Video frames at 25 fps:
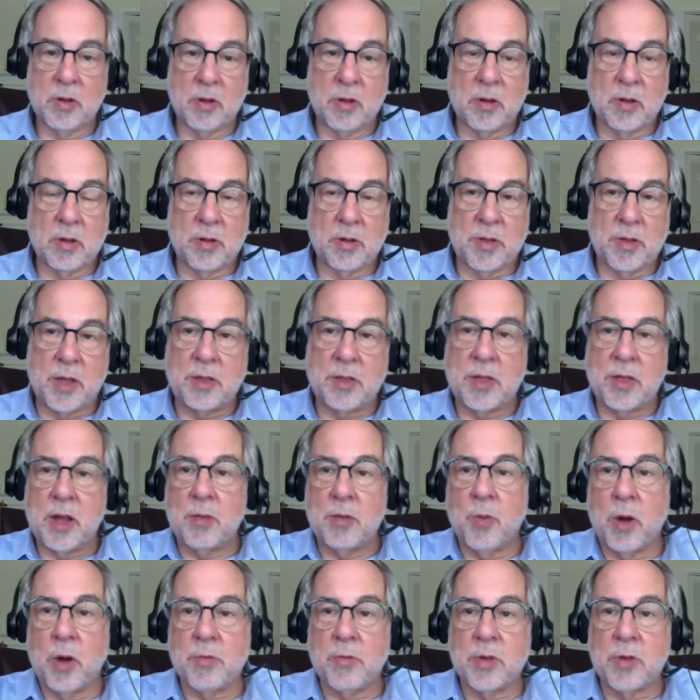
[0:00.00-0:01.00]
That
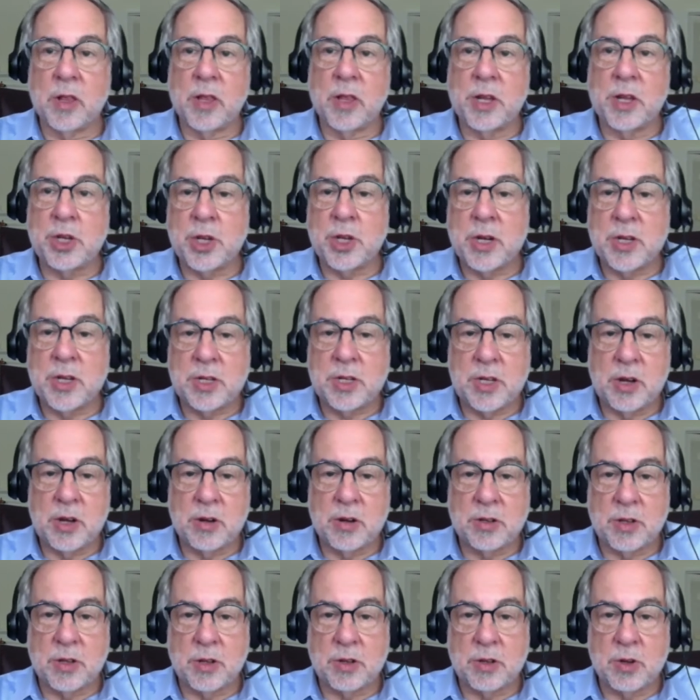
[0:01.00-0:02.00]
what religion is here
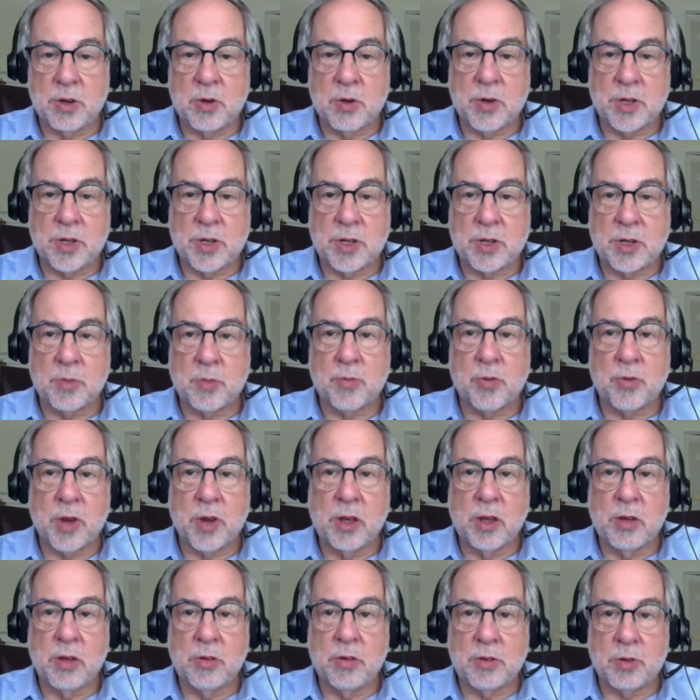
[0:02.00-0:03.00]
to do is to
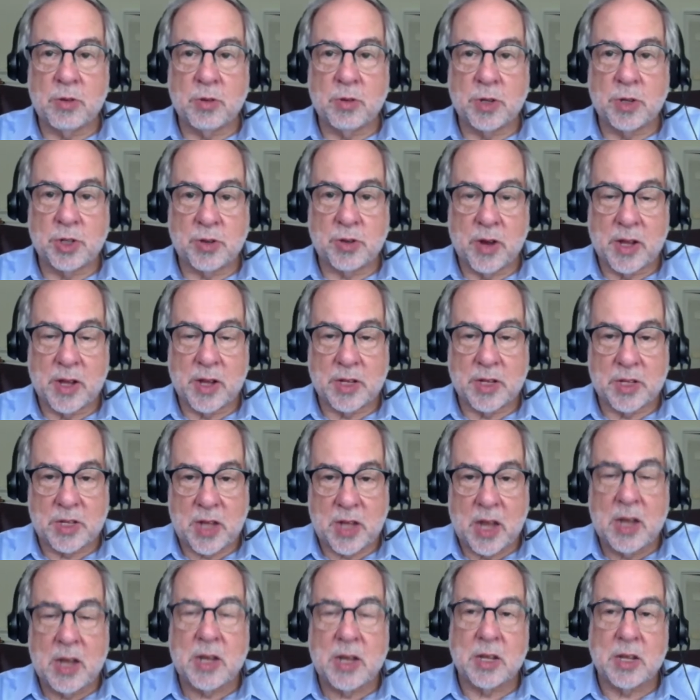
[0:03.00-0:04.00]
bring you to a
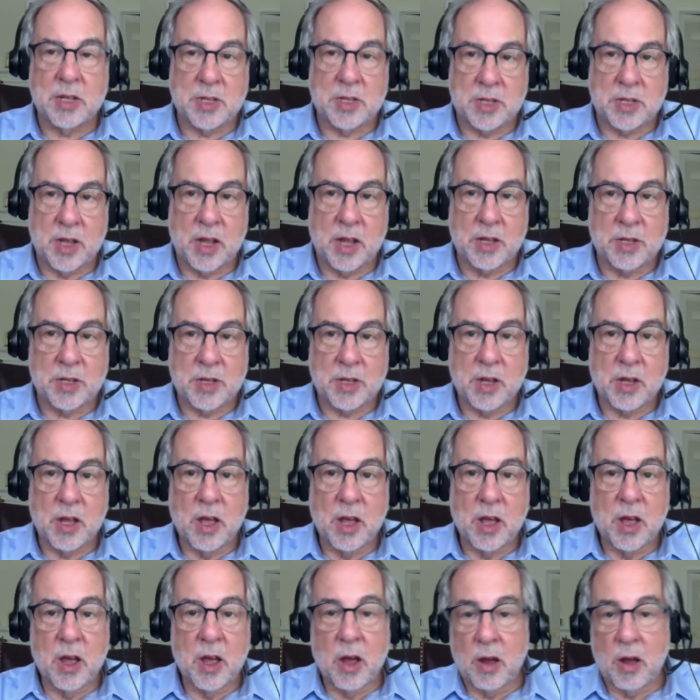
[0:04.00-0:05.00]
transcendent sense
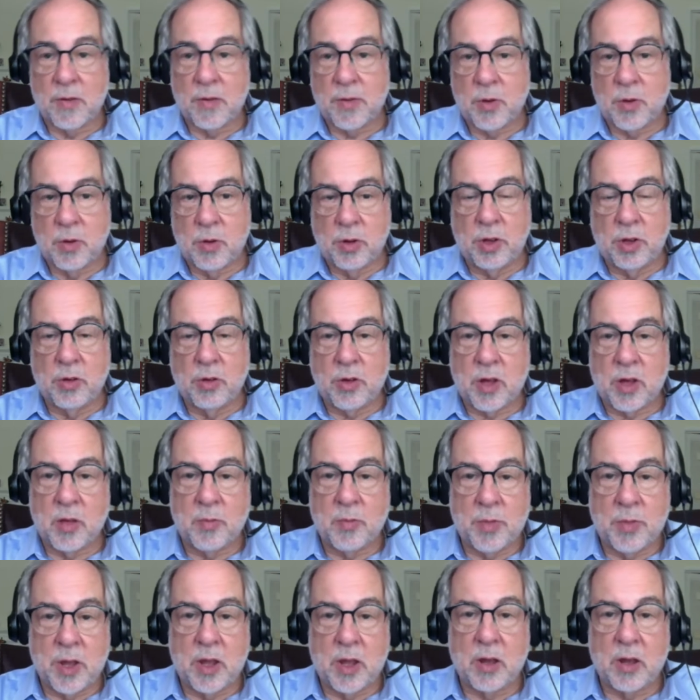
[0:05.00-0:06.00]
of who you can
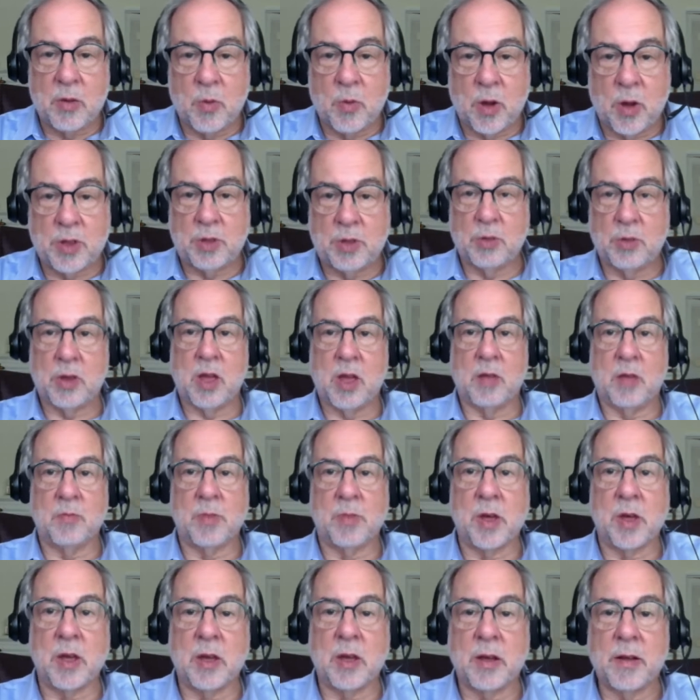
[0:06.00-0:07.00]
be and what you can
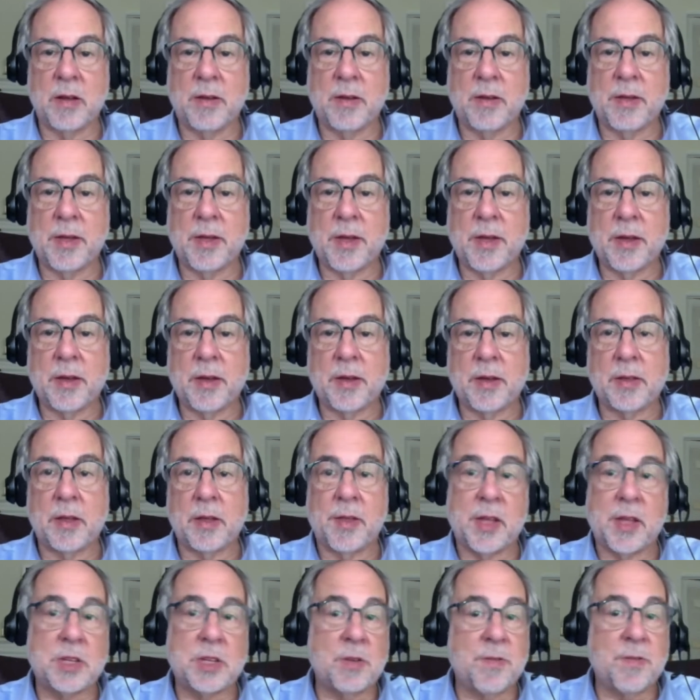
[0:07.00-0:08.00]
be. Now,
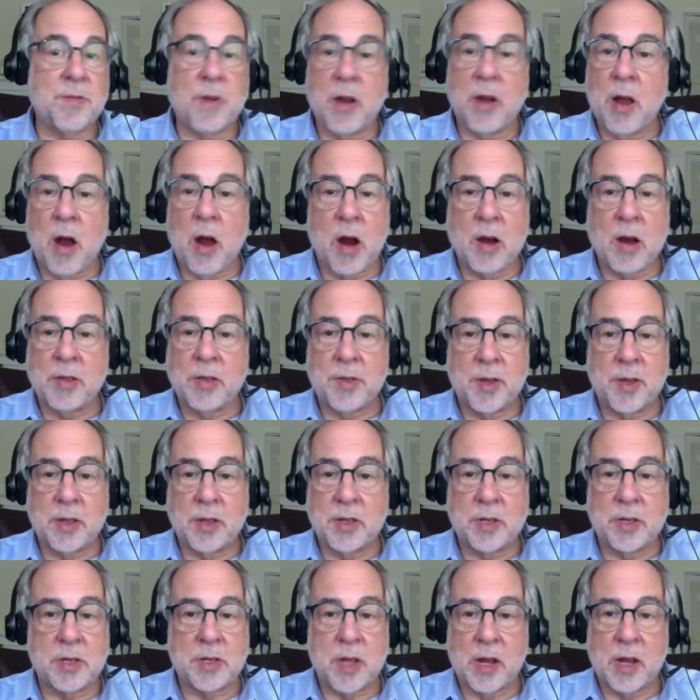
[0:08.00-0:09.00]
that's a very hard thing
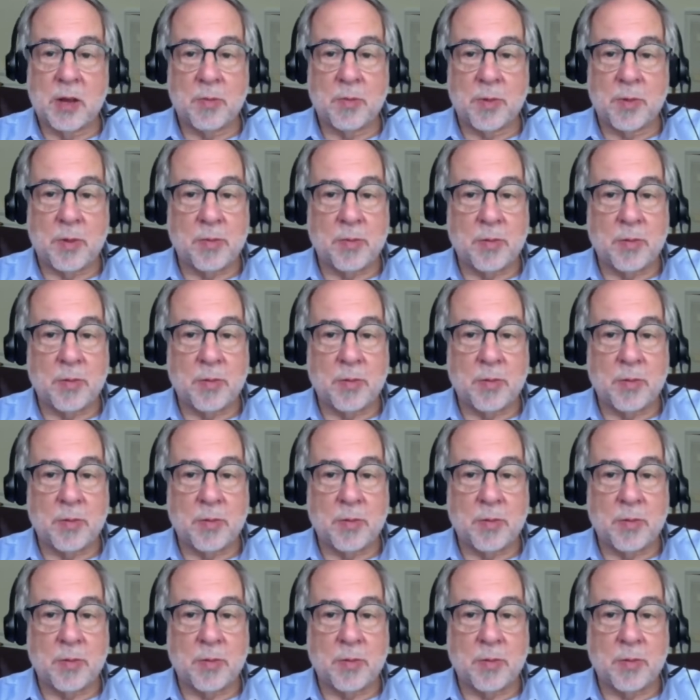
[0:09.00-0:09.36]
to say to people.